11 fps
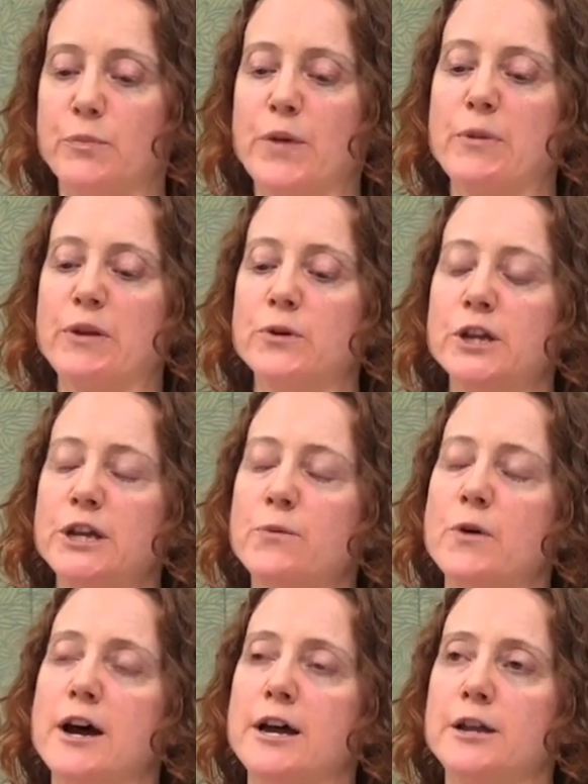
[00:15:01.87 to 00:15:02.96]
but we really
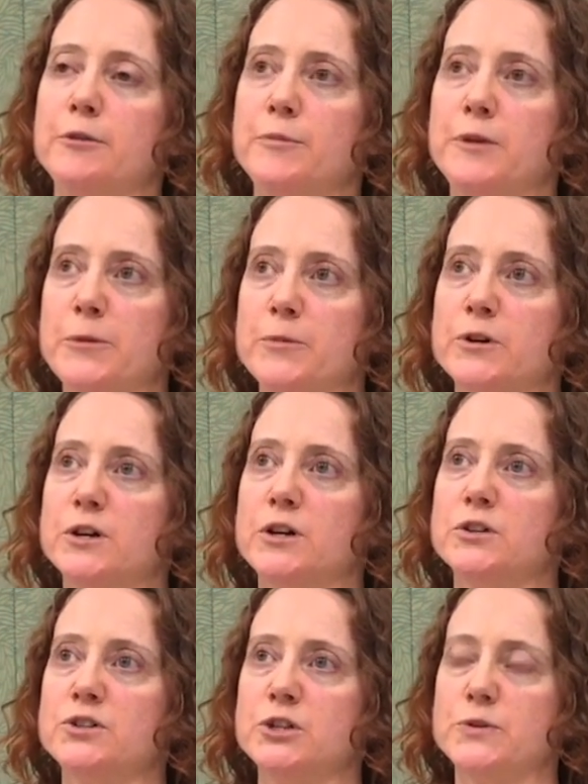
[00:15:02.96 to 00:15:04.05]
want
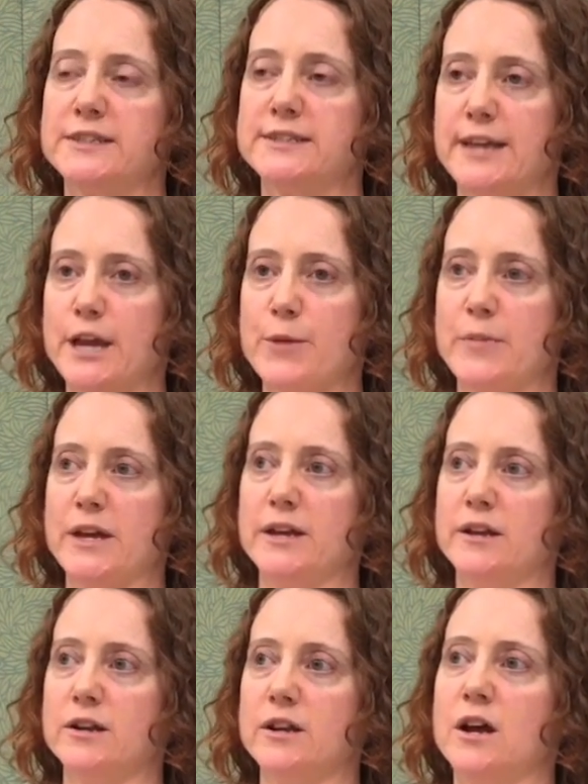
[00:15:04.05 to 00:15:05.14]
people to
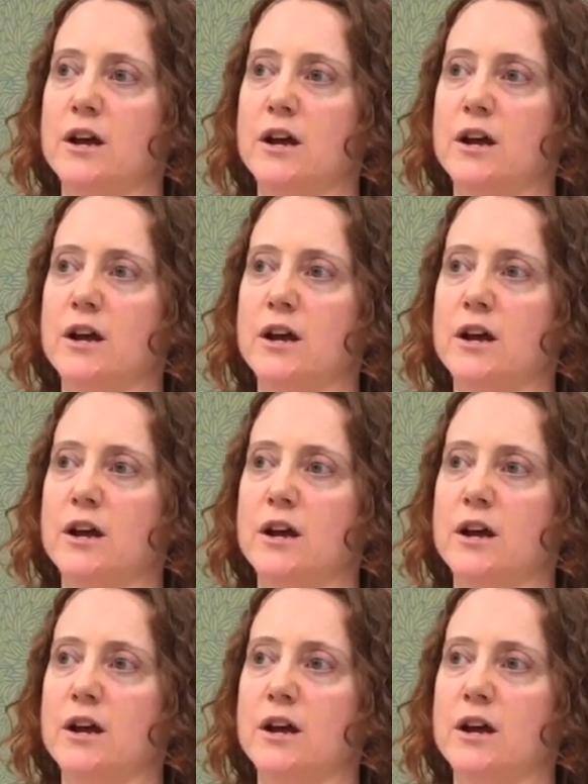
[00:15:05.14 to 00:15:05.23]
examine